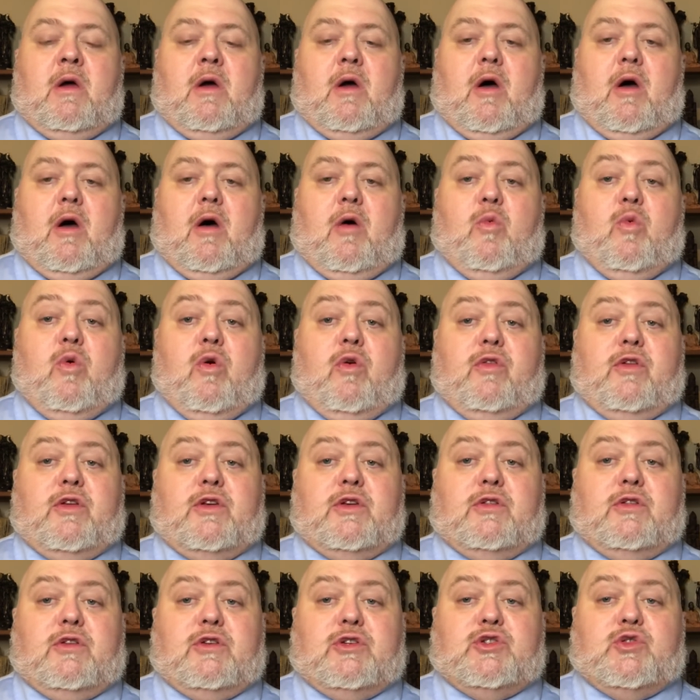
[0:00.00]
where
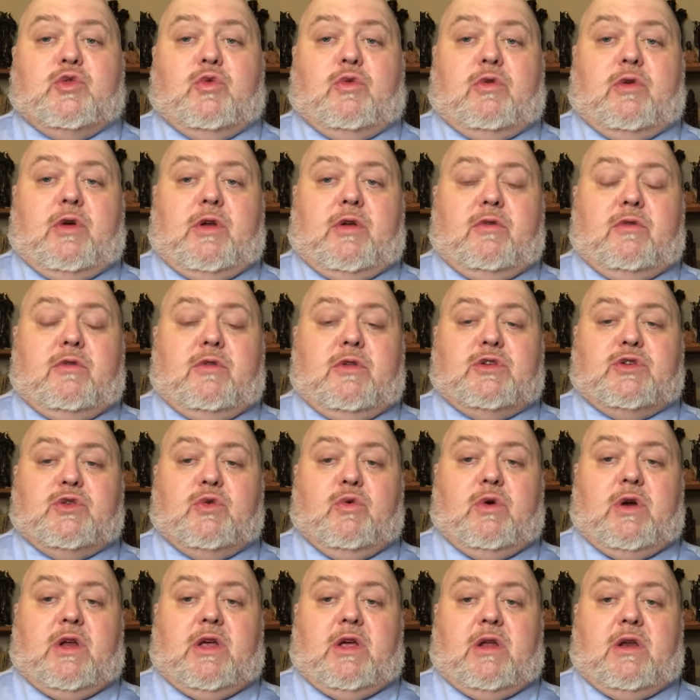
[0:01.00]
the short
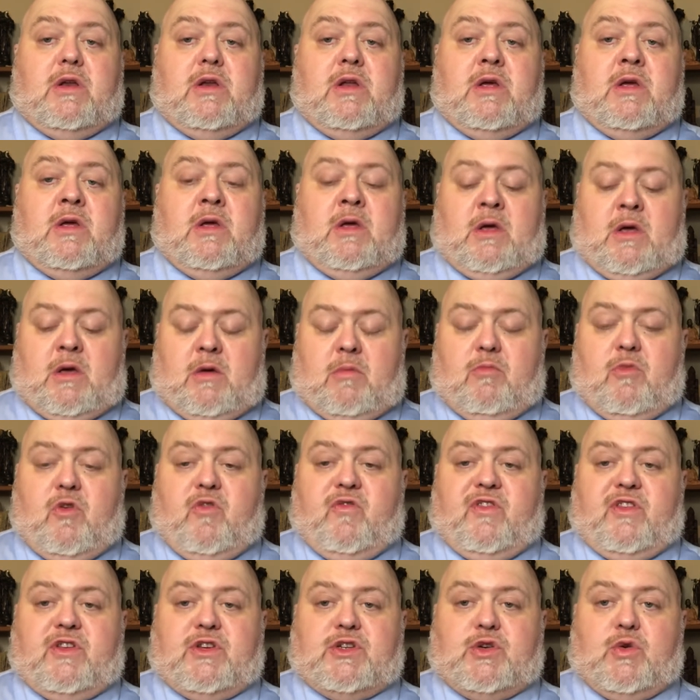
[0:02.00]
end, moving
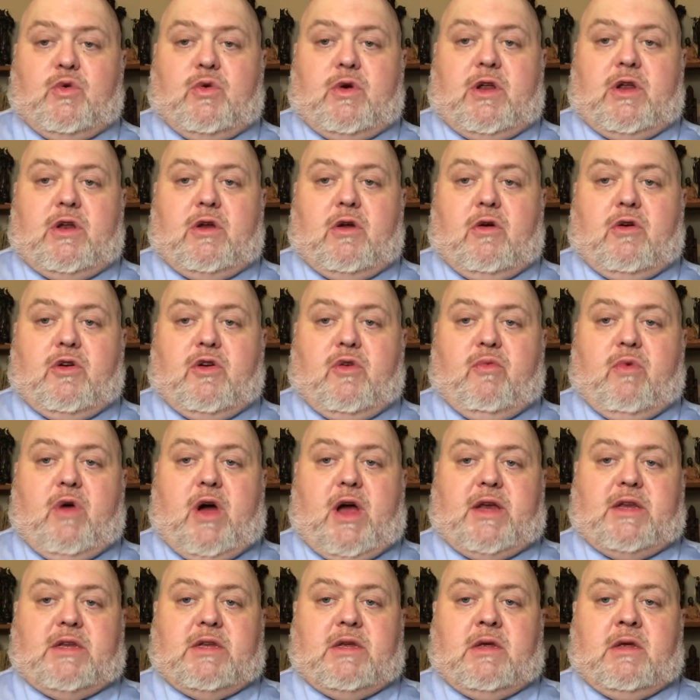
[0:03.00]
the short end on your
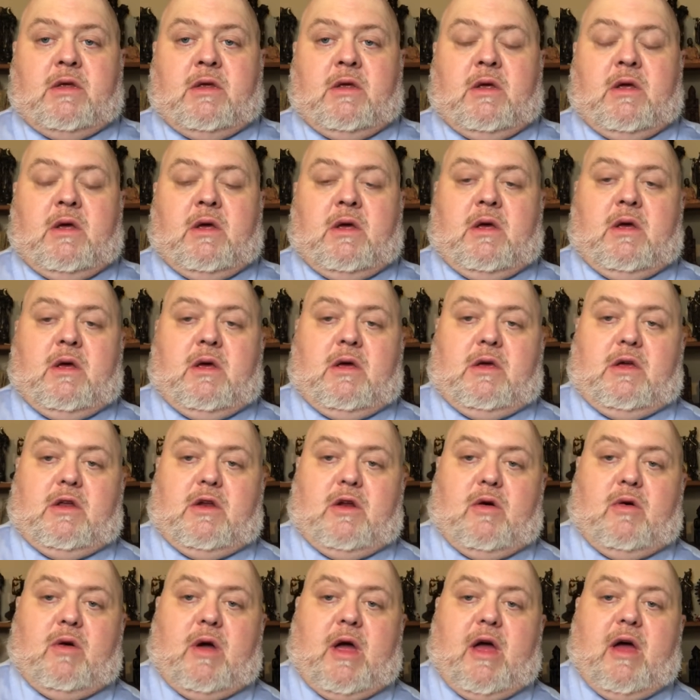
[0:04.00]
right. You
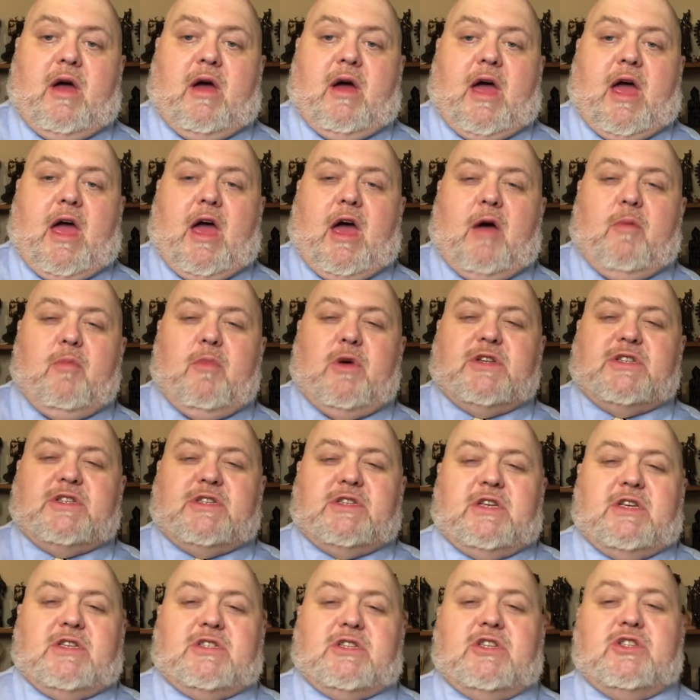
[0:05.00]
know, how much
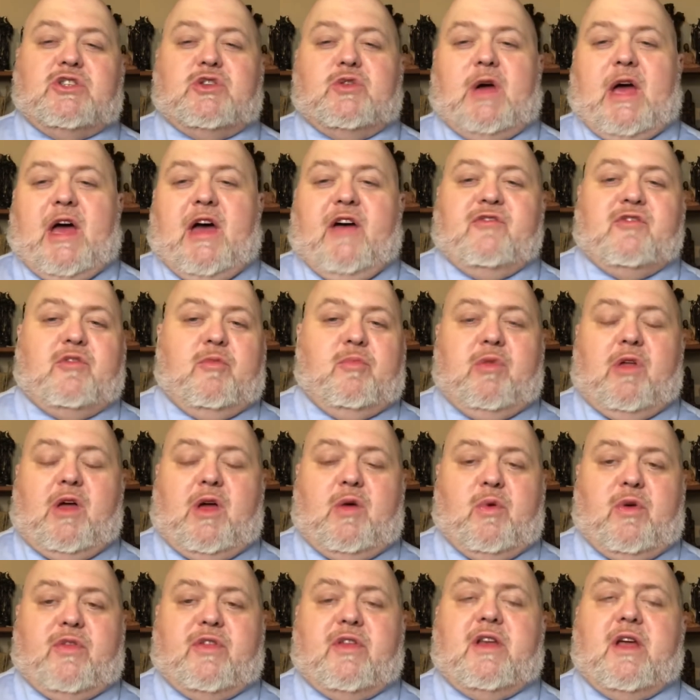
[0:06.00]
distance you have to play
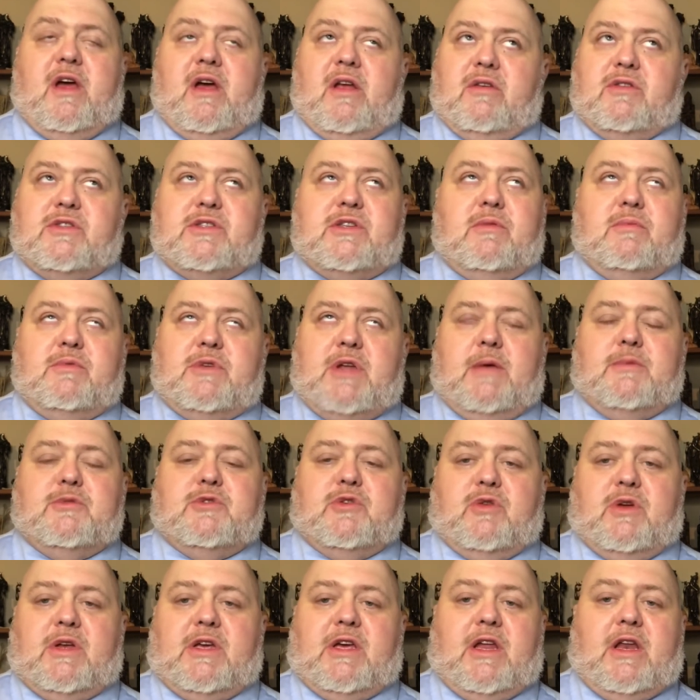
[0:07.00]
with it. Now, sometimes you're
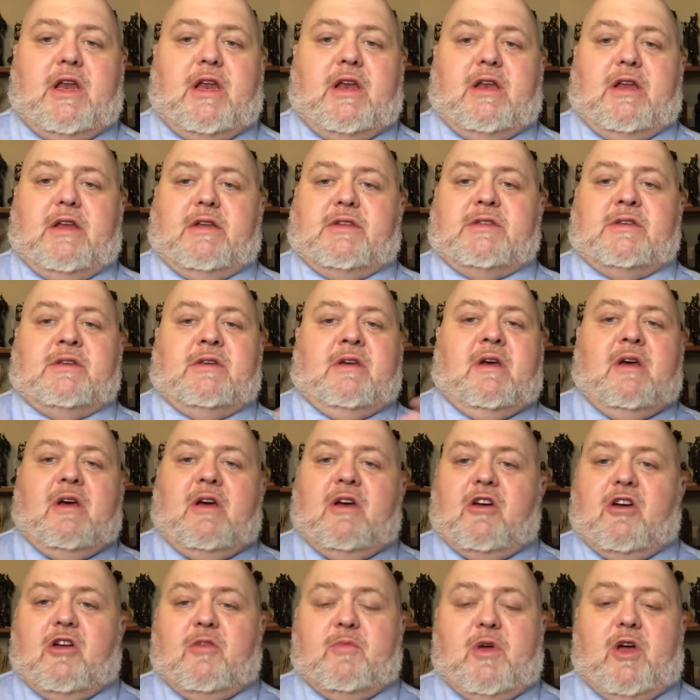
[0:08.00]
going to get it, it's
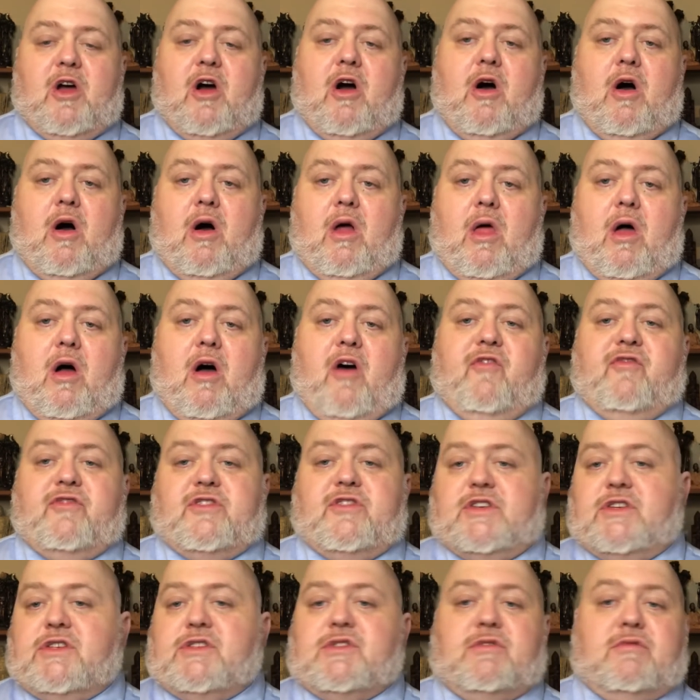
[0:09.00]
going to be all off.
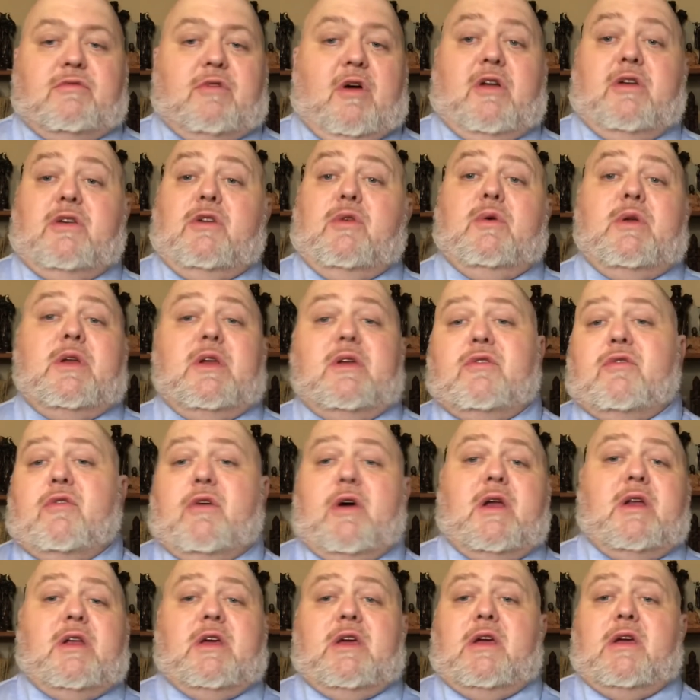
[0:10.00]
Just undo it and try it
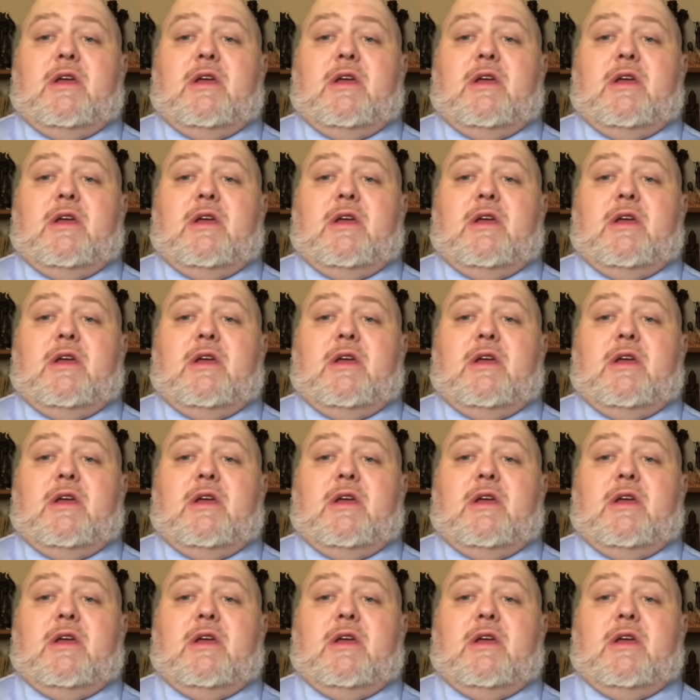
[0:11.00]
again.